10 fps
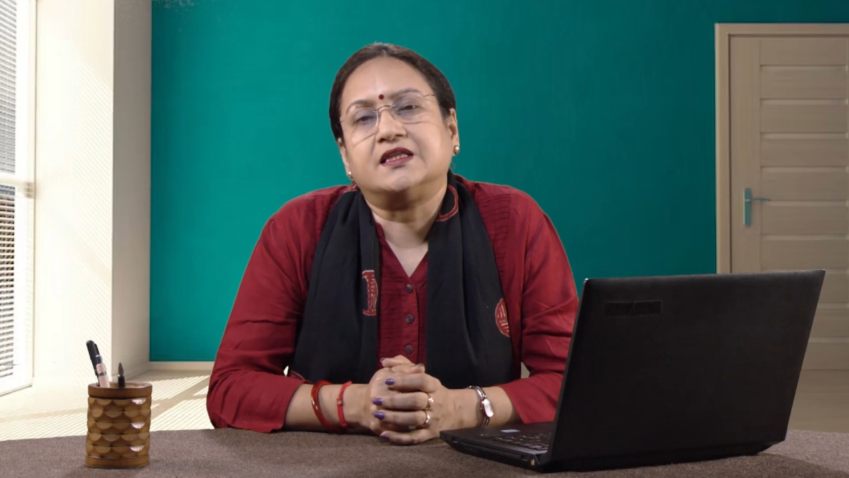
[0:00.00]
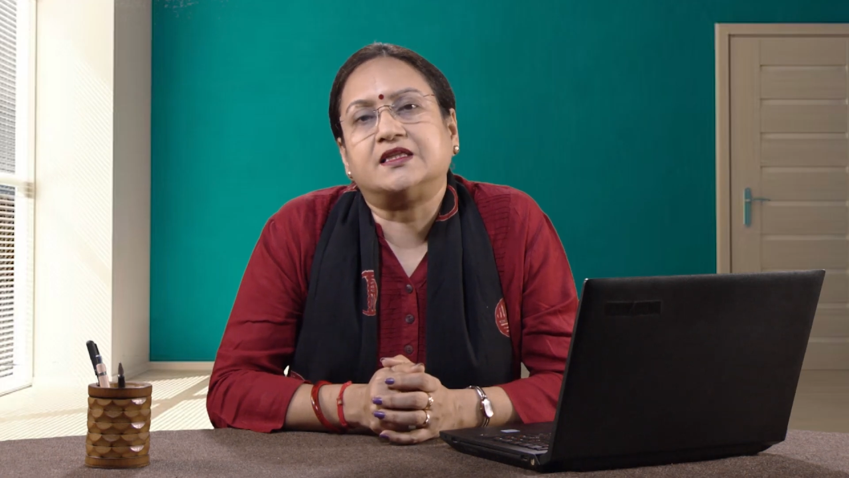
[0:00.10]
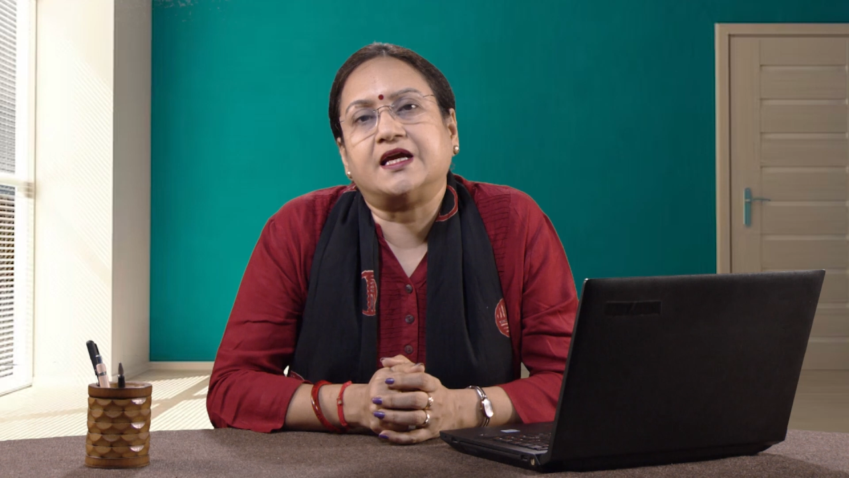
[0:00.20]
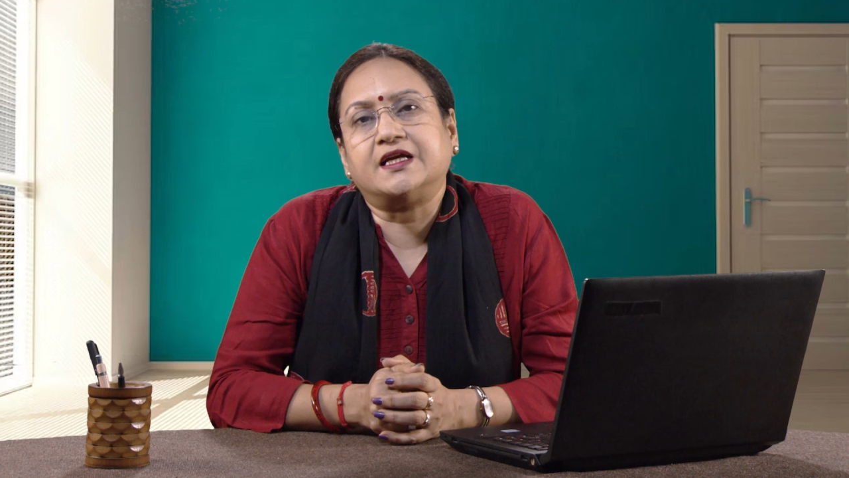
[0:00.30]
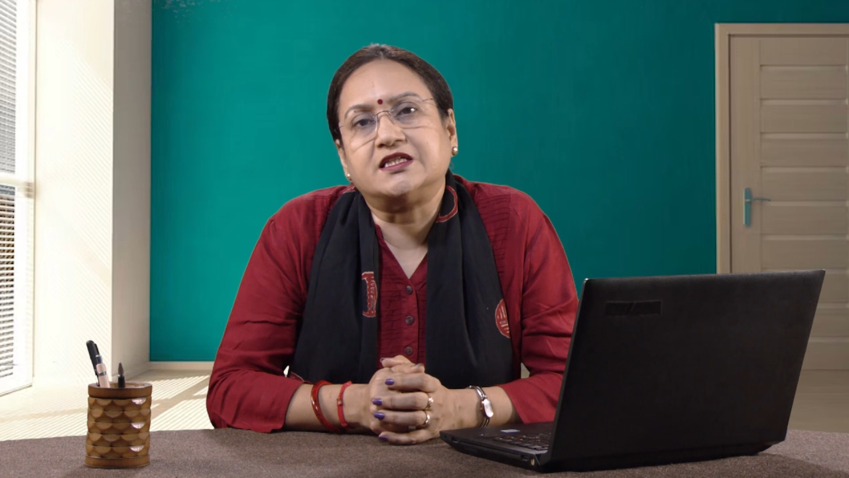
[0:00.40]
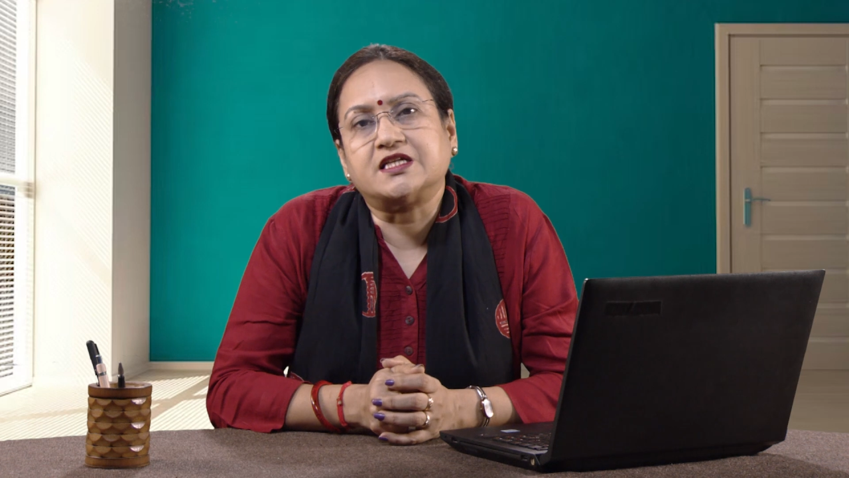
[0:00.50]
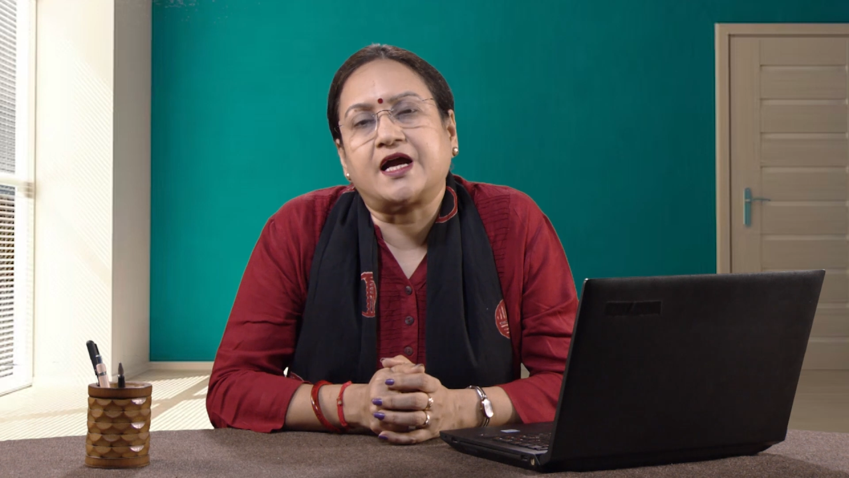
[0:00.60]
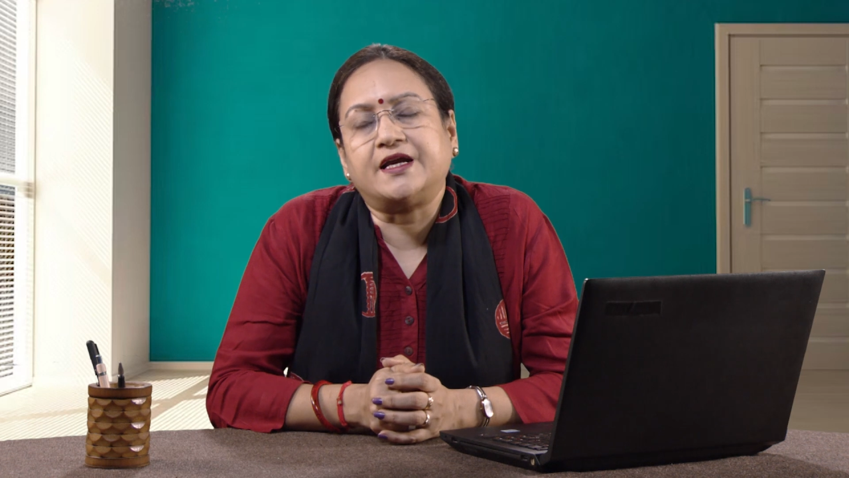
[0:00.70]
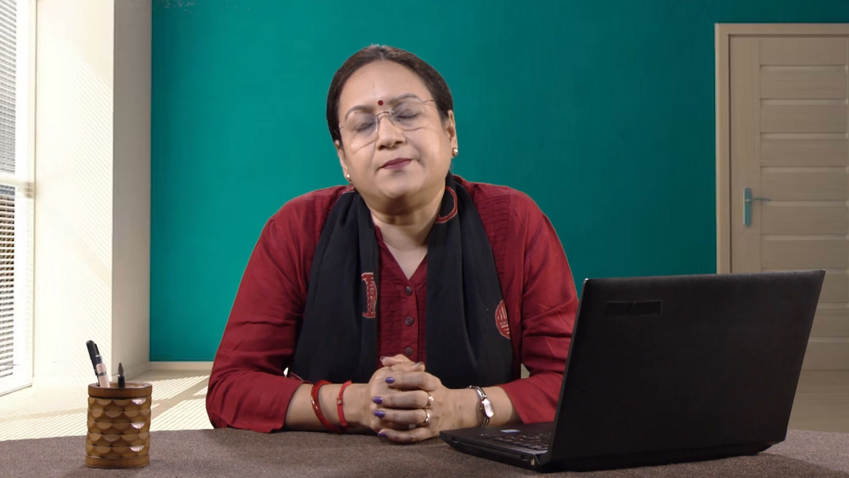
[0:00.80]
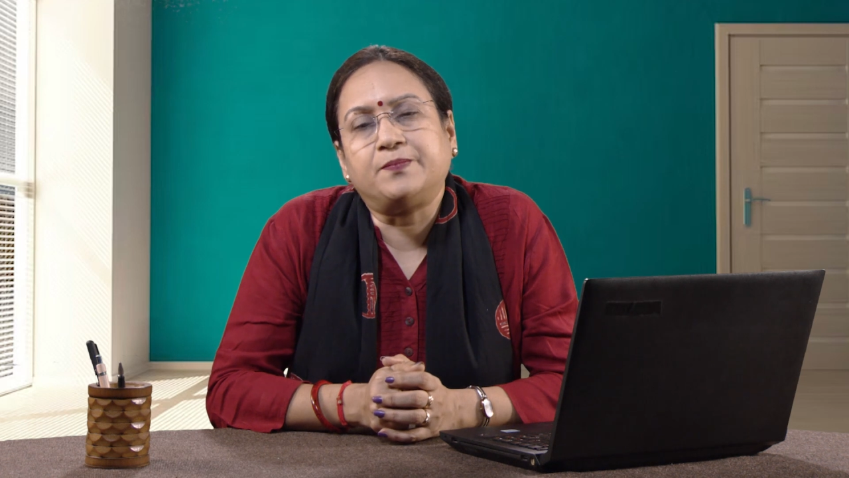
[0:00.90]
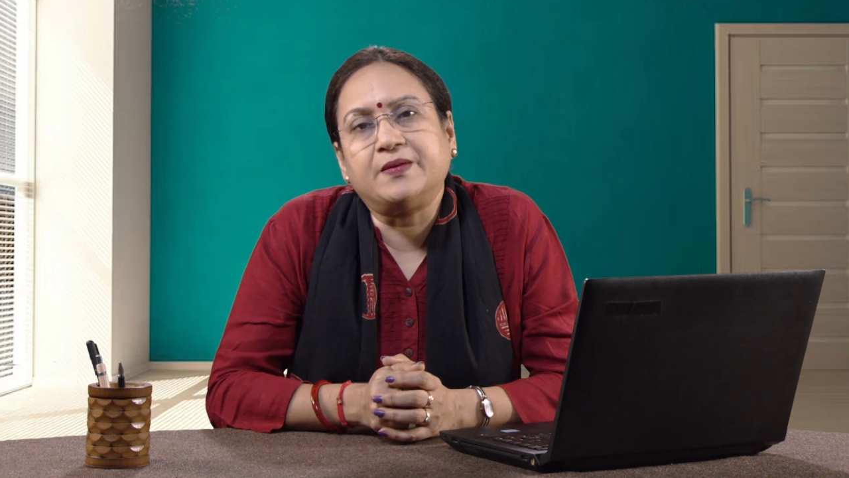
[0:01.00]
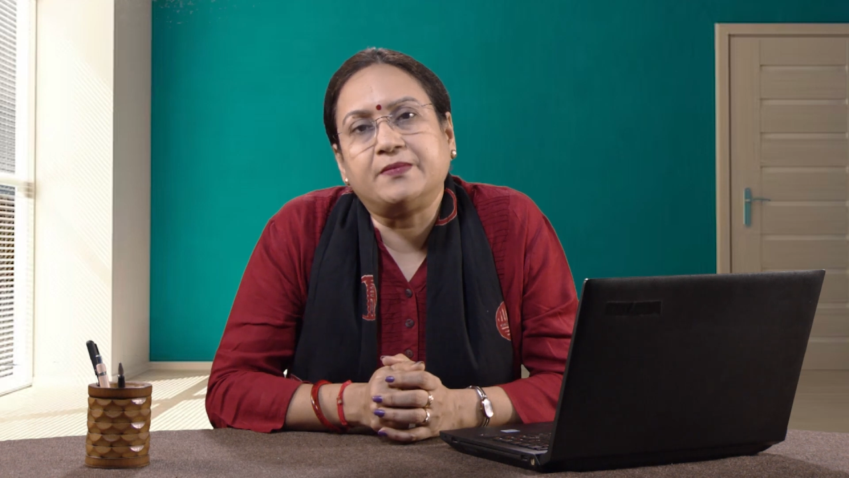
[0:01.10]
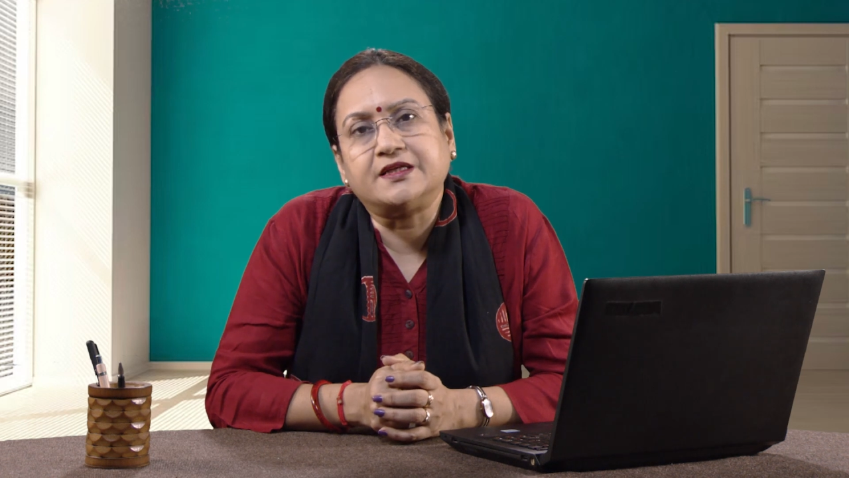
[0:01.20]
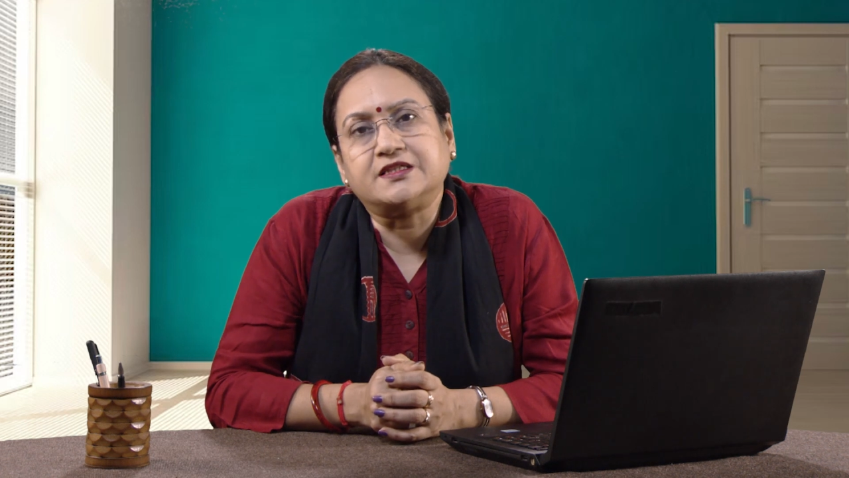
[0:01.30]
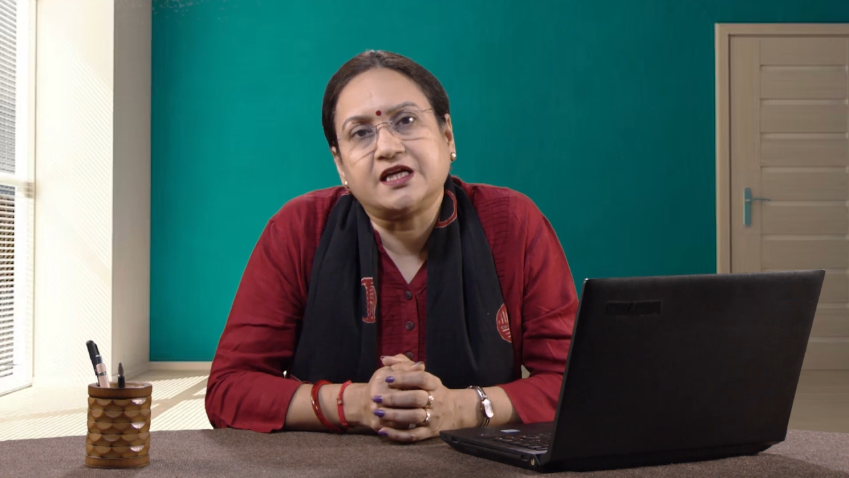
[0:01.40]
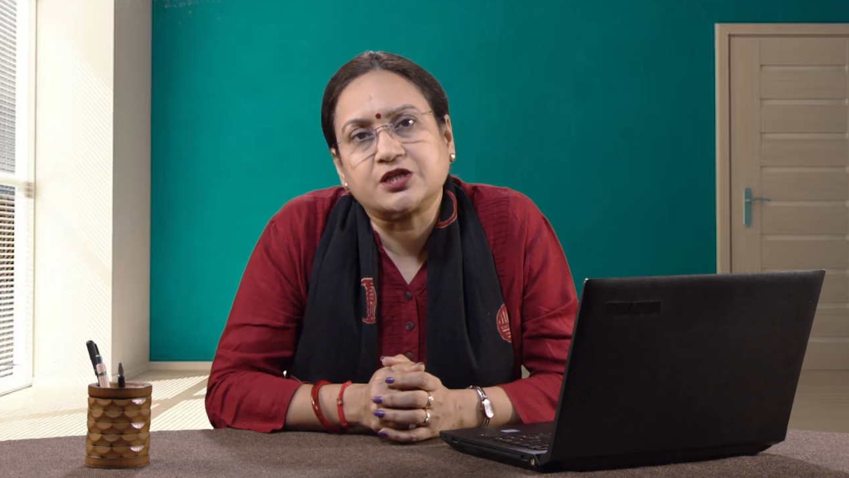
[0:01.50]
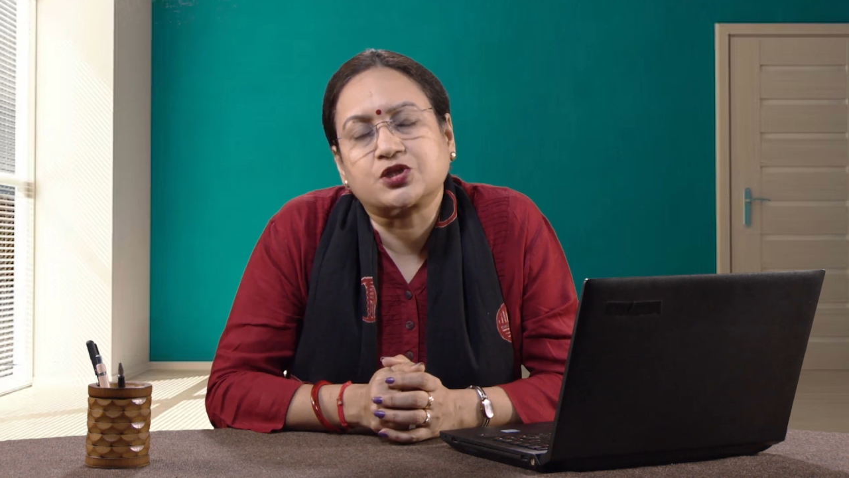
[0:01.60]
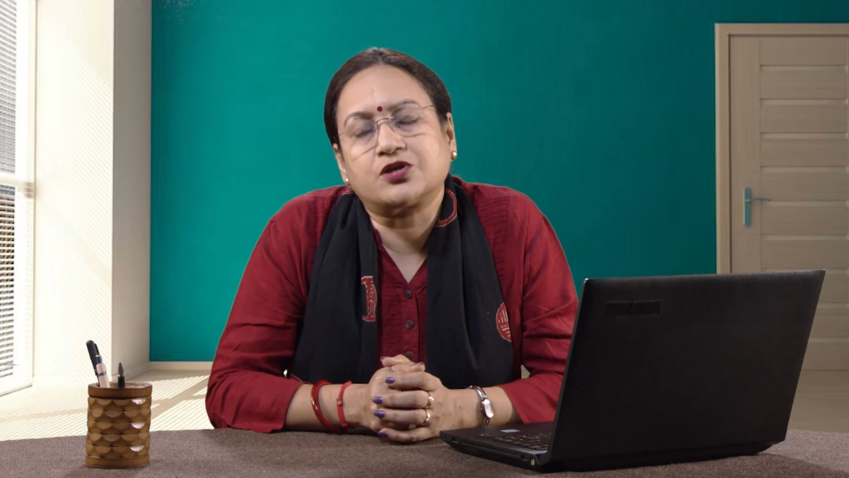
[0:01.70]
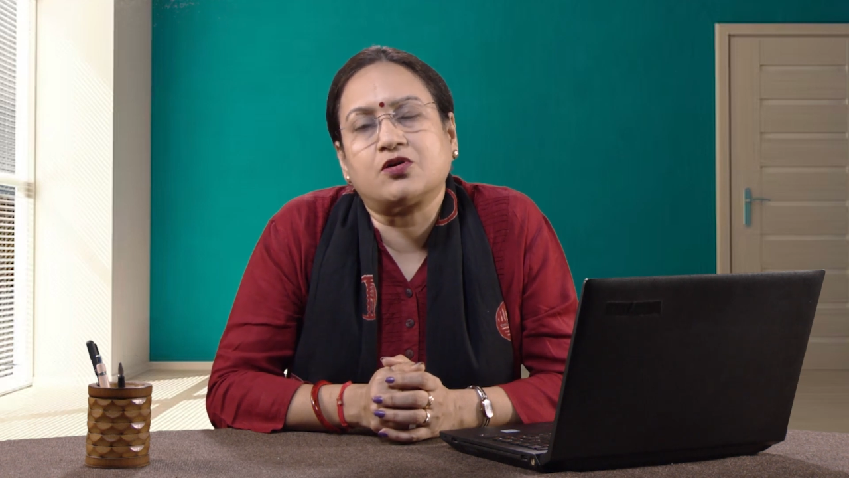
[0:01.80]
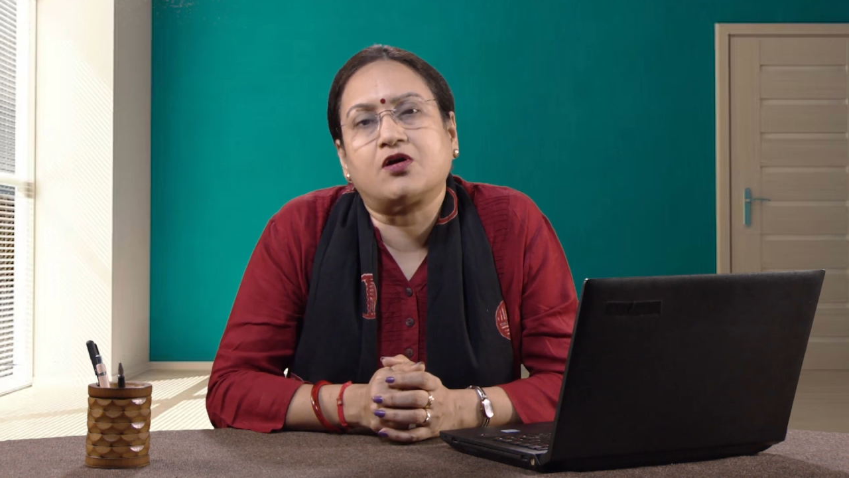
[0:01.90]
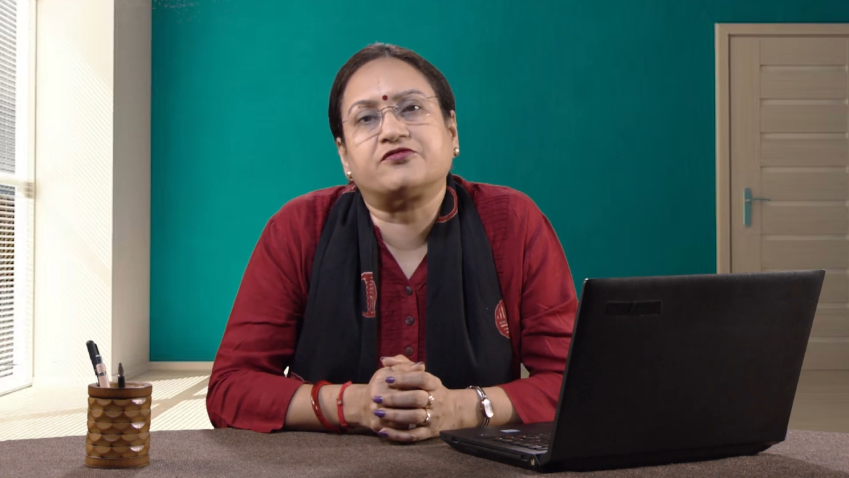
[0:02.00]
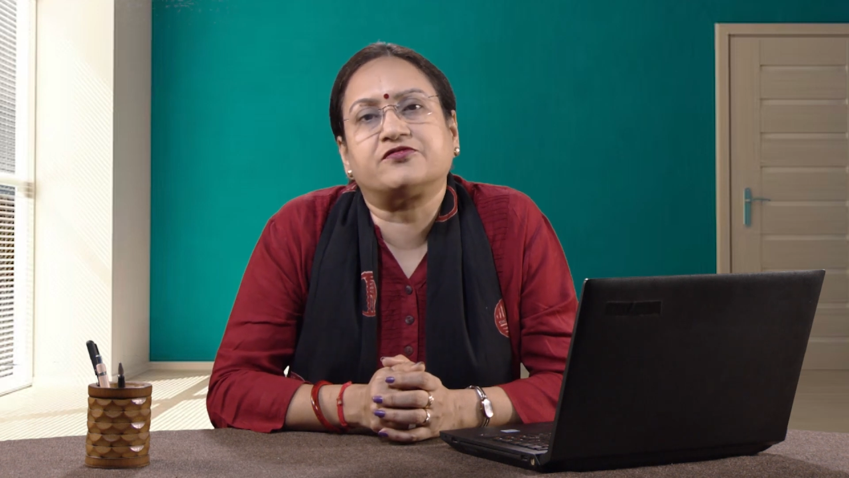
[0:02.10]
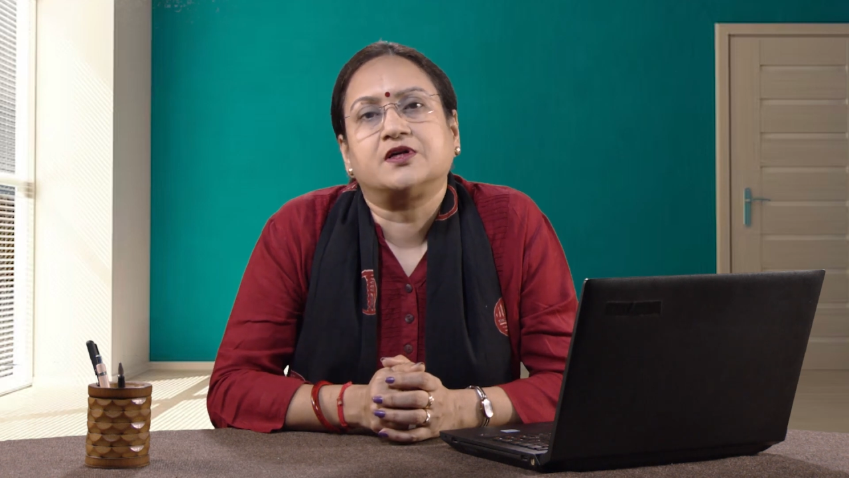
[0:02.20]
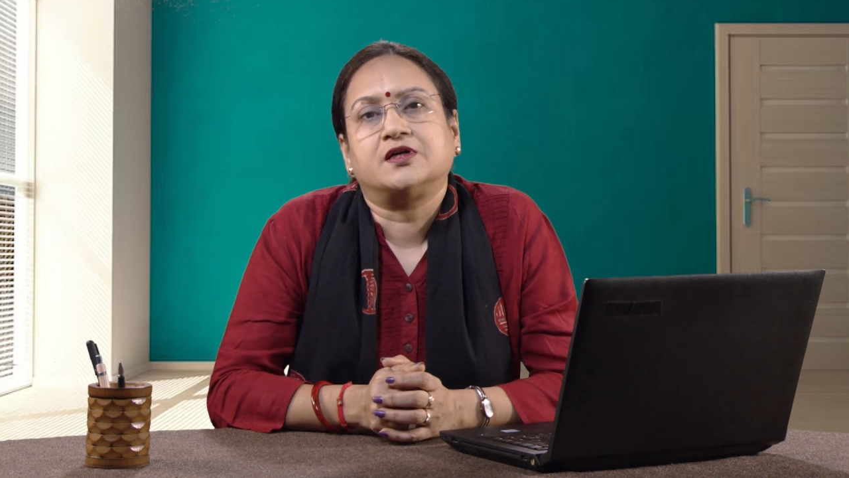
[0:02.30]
the entire implementation of